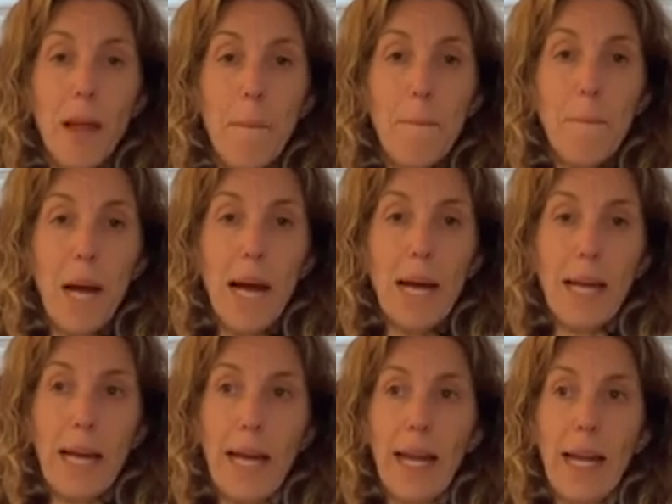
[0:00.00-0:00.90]

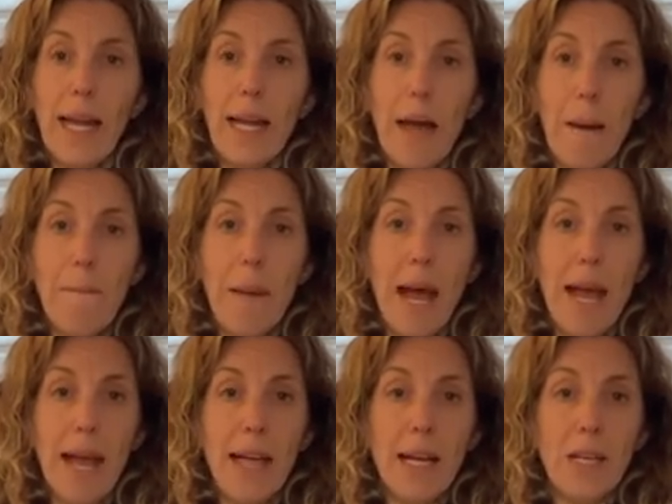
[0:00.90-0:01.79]
back in
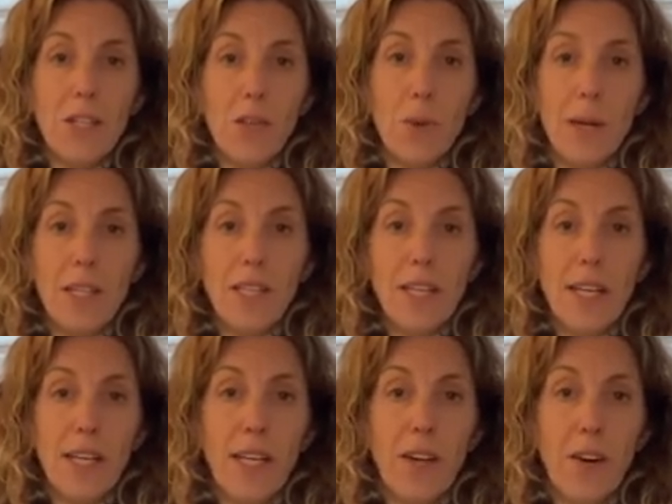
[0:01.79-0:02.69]
May
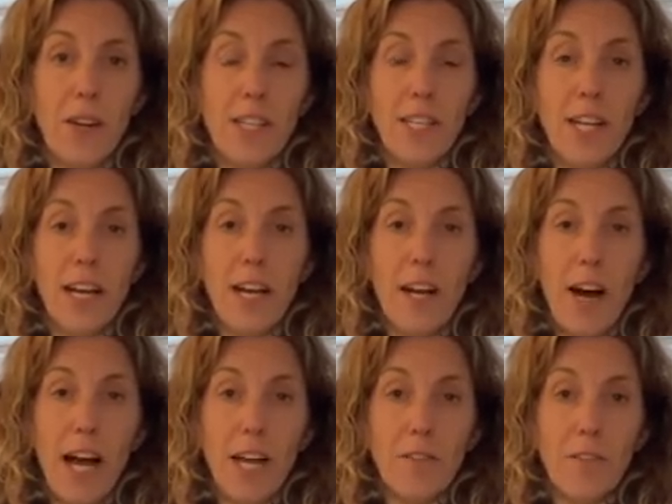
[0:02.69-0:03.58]
2019,
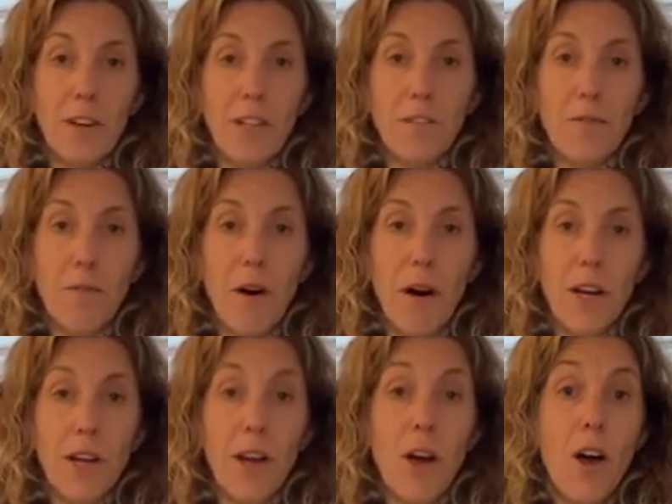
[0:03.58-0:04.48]
I had a friend of
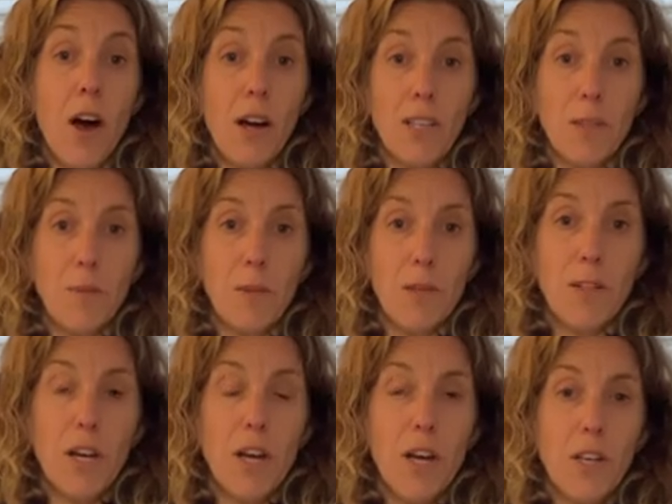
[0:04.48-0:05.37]
mine and her
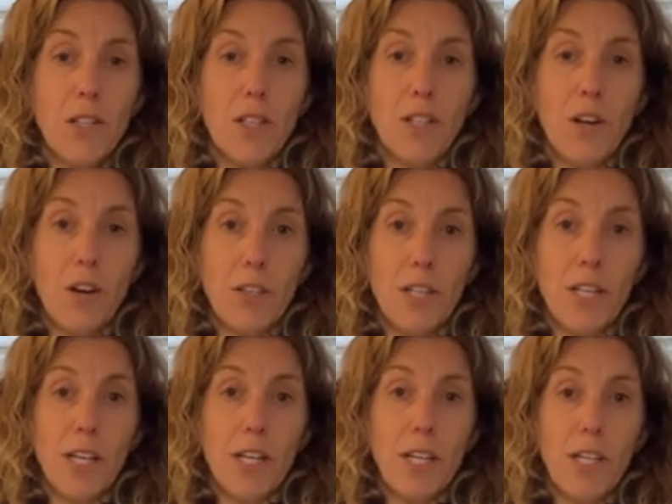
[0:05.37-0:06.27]
husband
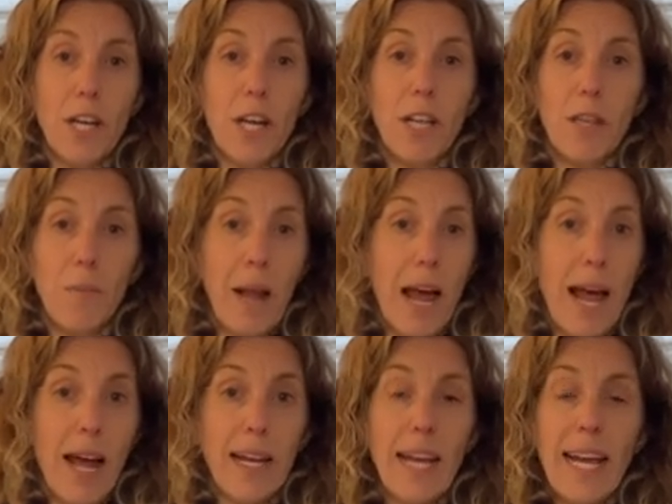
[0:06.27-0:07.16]
started the
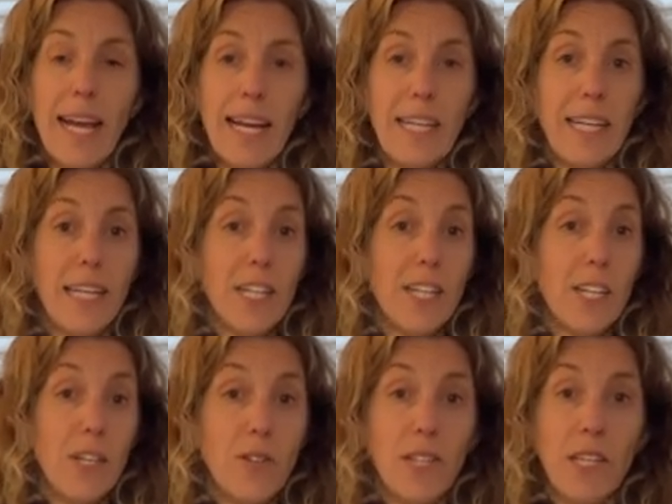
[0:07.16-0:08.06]
plan. He needed
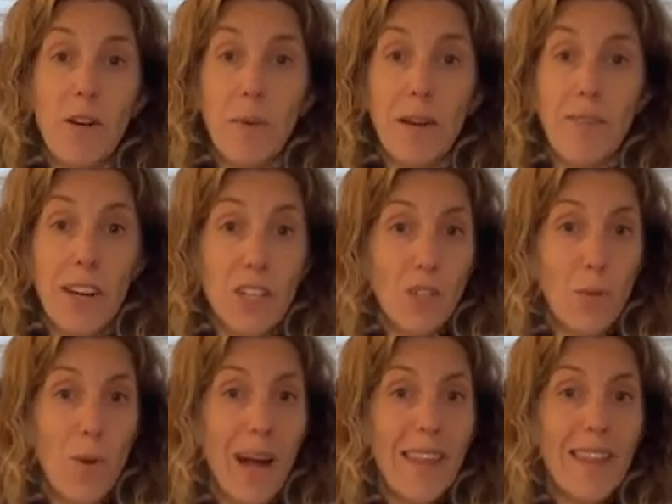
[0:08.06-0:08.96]
to lose a little bit of
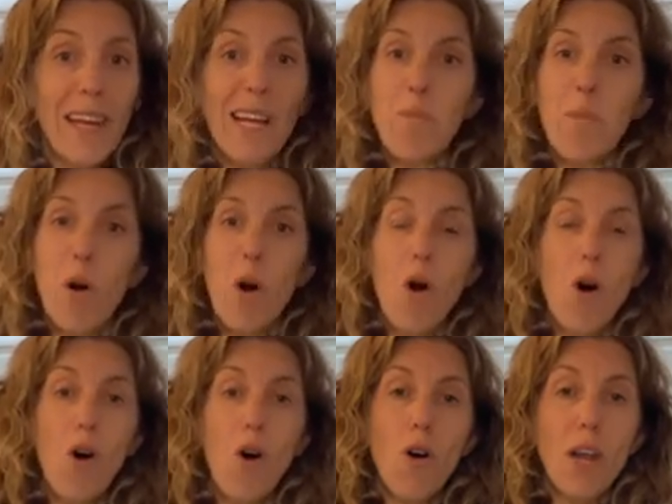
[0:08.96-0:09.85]
extra weight that he'd put
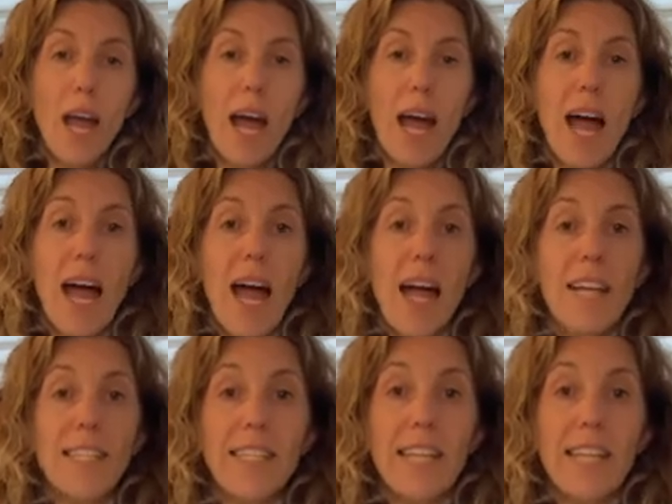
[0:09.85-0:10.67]
on, and